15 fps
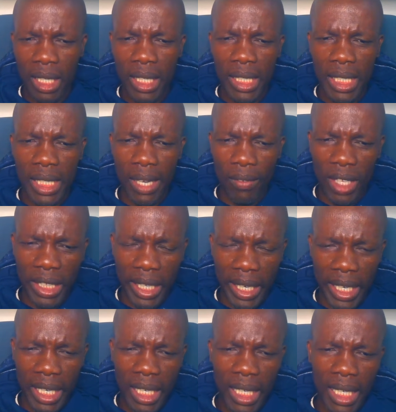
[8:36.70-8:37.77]

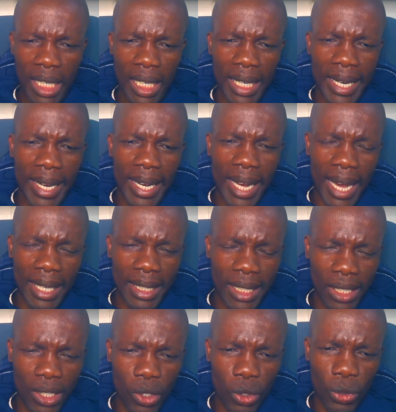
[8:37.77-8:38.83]
73
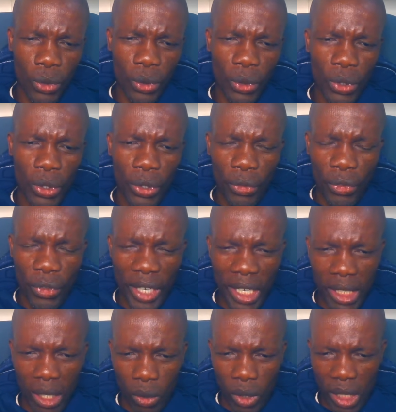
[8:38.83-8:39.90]
962
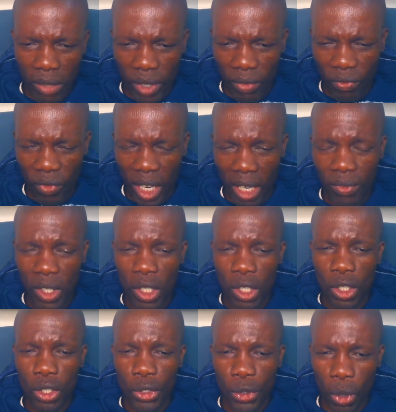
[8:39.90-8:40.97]
3075.
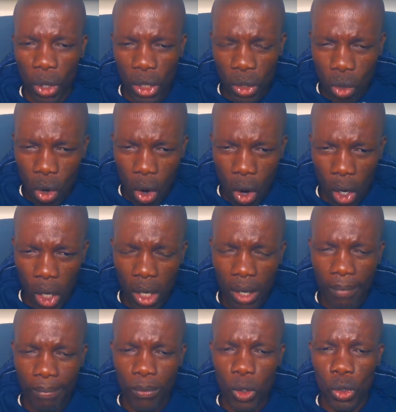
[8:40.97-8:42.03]

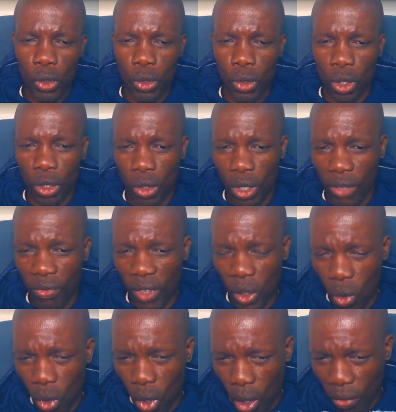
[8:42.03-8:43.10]
Don't even
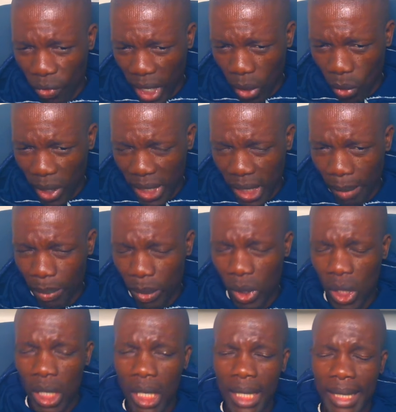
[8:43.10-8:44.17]
call via WhatsApp.
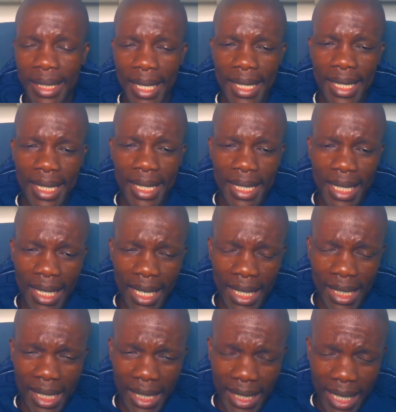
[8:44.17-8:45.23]
Just send
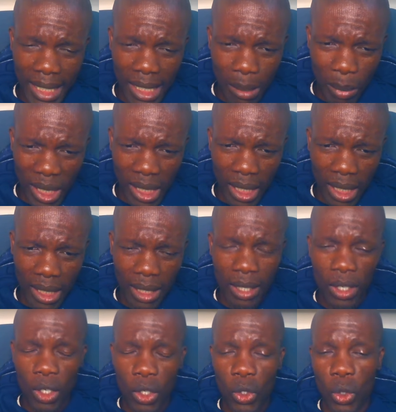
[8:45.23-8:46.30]
us a text message.
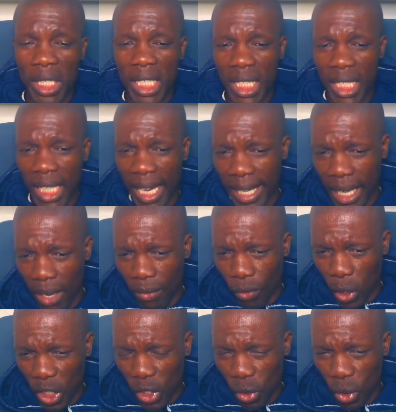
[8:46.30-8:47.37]
Don't send a
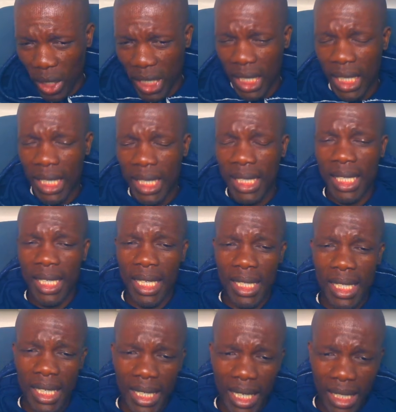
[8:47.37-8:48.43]
voice note. Send us
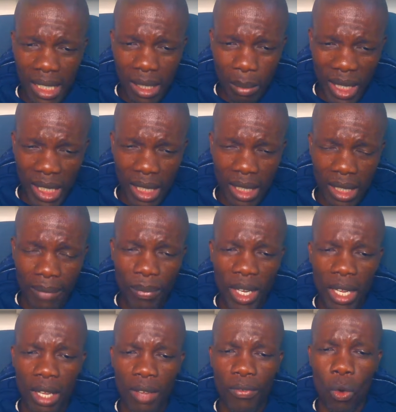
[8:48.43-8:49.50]
a text message.
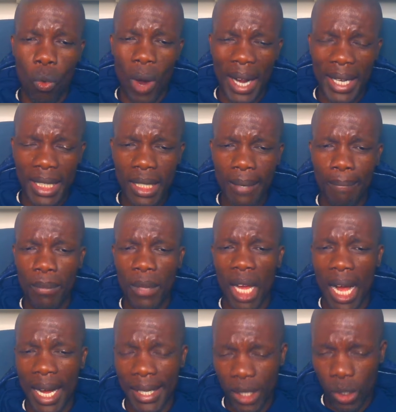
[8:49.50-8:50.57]
If you want
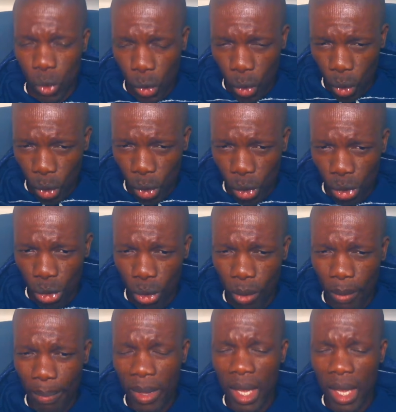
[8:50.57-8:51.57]
us to talk to you